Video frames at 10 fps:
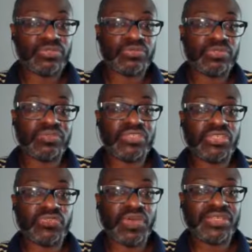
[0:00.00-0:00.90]
through some
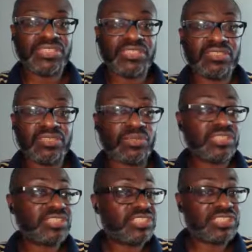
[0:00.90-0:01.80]
dysfunction. So
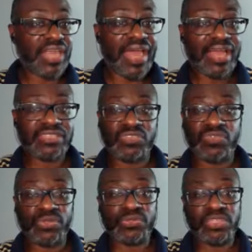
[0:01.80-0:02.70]
this just adds
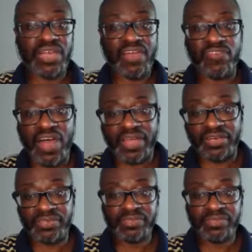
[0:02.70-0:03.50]
fuel to that fire.